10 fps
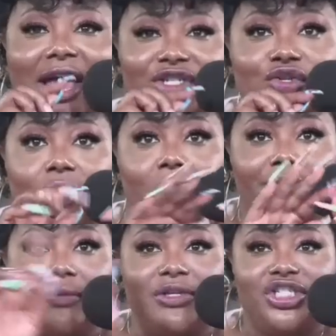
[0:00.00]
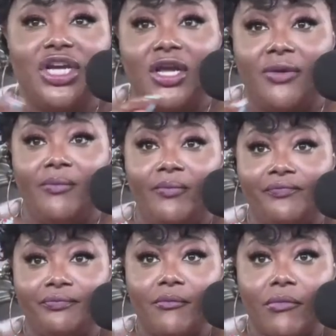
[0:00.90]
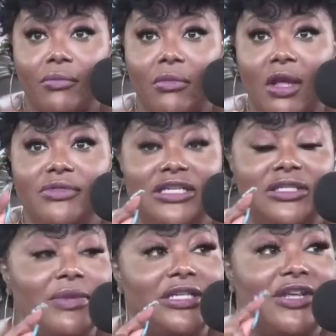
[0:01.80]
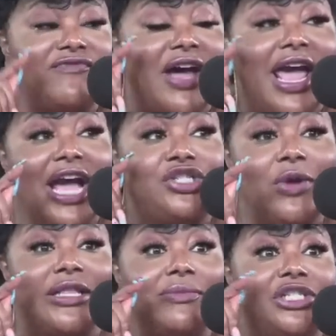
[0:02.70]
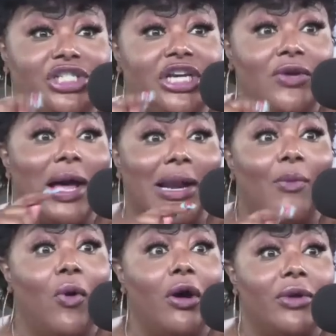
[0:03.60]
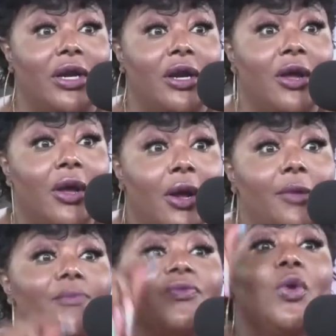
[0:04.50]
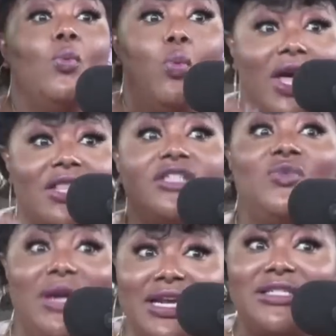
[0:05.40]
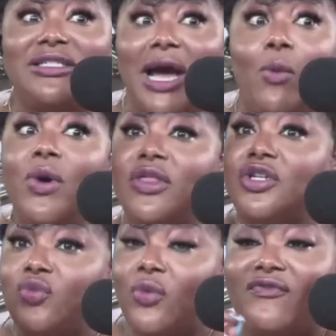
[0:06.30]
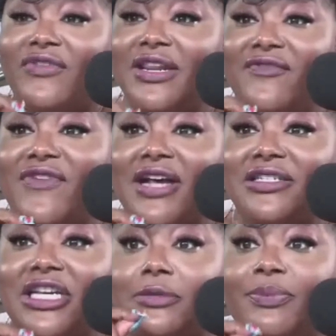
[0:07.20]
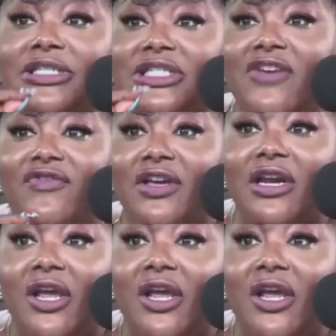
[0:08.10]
on the machine, this means if I ask you at the machine while I'm ordering with sweet and sour, and if I say specifically